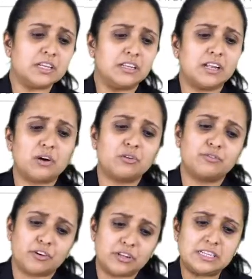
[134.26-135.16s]
Now,
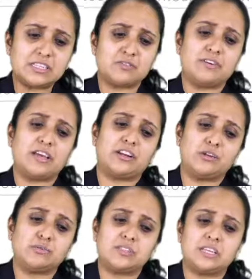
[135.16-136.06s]
for this we are
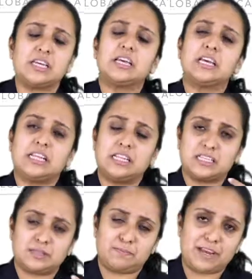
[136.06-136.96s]
using the
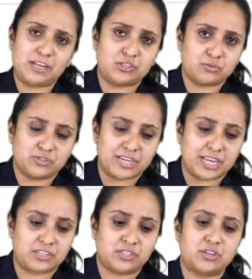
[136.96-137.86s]
speech to
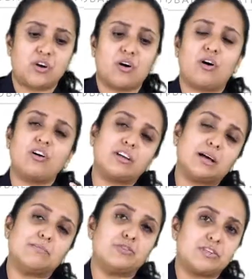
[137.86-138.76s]
text or
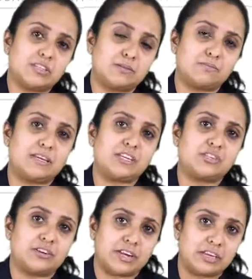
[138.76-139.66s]
computer speech
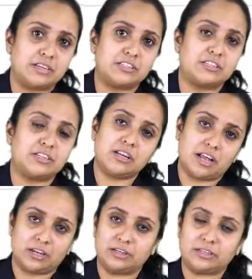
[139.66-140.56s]
recognition
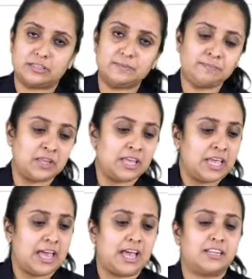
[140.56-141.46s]
algorithm
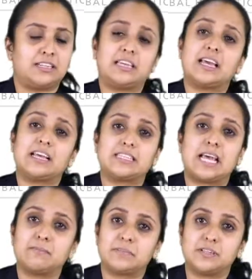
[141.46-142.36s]
and the
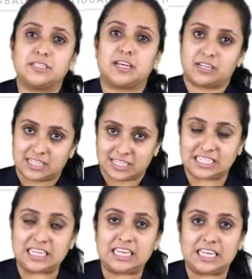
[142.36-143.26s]
examples are
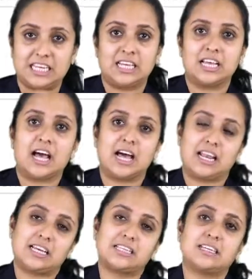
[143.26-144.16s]
Siri,
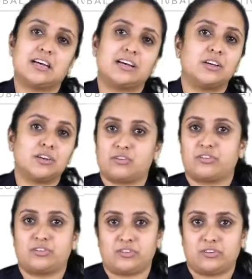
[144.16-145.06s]
Alexa,
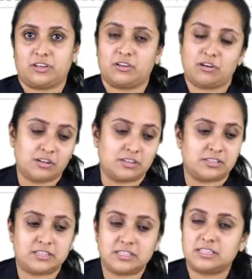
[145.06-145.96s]
Cortana, all
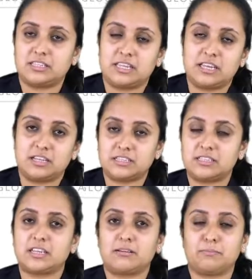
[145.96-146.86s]
this. This is
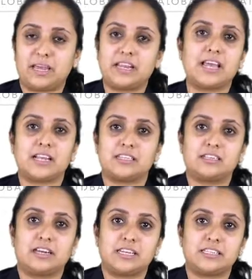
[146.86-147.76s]
the main
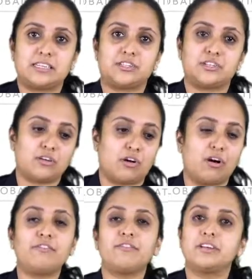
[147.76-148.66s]
categorization
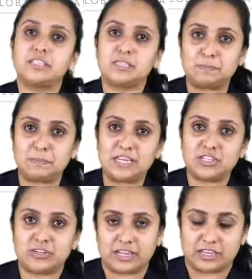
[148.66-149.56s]
of
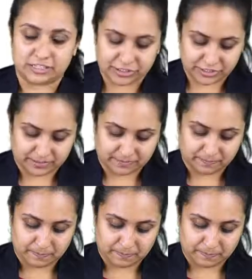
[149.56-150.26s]
speech recognition.